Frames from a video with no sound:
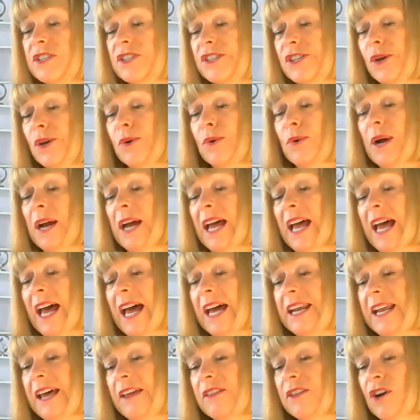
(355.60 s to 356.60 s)
So
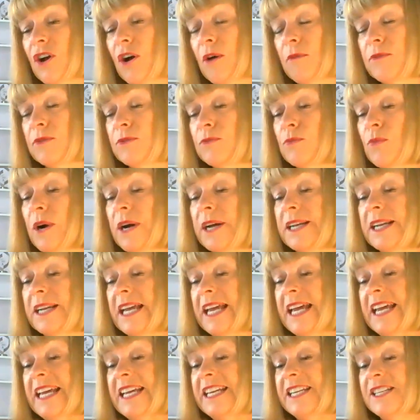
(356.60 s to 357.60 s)
another common one
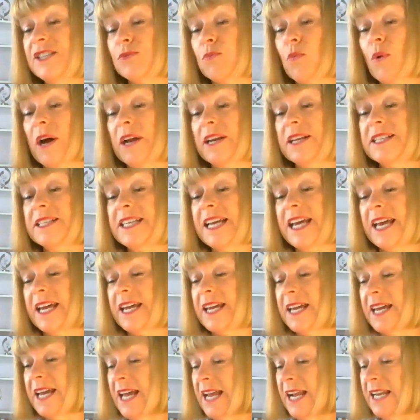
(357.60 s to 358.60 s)
is one a
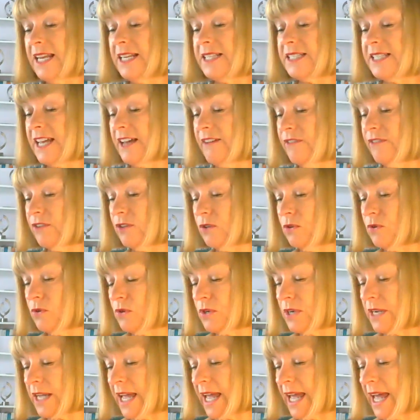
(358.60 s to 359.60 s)
day. Let's have a
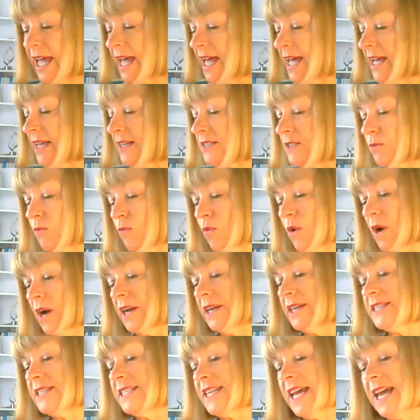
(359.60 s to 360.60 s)
look at
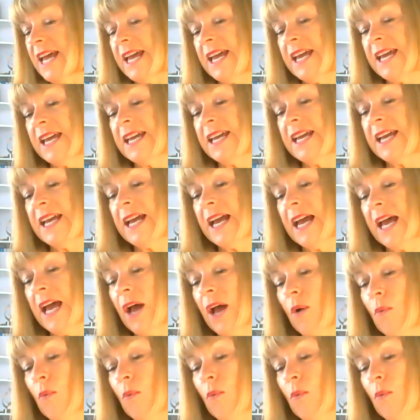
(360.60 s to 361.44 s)
one a day,